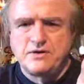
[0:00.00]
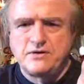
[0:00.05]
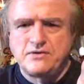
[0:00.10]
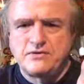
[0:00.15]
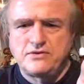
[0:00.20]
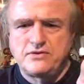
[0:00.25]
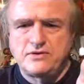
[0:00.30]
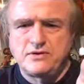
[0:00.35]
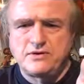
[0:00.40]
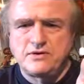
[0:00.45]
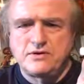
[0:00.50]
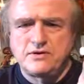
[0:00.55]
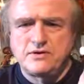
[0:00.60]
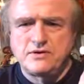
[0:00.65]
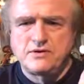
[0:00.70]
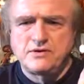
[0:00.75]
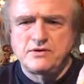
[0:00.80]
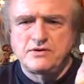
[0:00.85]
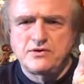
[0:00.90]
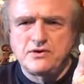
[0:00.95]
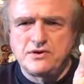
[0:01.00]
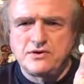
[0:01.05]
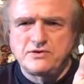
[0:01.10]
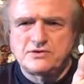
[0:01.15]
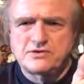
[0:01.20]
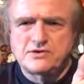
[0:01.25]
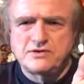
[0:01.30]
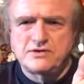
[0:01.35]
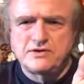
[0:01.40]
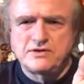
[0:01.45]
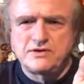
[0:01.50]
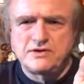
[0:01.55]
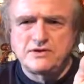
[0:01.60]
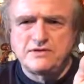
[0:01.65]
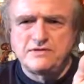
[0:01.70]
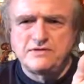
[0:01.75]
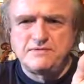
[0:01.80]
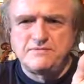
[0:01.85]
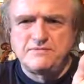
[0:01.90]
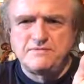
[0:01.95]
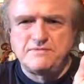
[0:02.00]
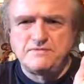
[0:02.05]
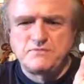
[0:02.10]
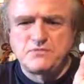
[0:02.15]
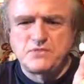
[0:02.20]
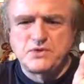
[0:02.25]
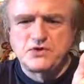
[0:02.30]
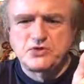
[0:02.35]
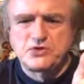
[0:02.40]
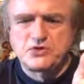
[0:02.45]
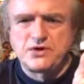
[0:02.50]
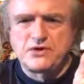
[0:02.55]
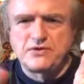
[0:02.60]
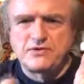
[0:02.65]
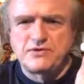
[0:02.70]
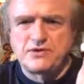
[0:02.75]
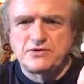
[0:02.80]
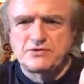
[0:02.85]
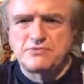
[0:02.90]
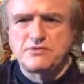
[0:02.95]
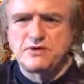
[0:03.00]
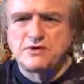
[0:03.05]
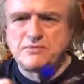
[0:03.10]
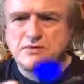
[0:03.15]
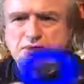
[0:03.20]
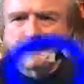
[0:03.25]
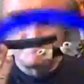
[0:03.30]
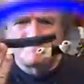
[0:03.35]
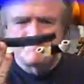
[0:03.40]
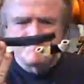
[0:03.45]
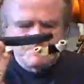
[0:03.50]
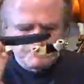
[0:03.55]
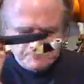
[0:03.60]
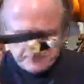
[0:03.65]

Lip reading: the closer the shoulder rest will be.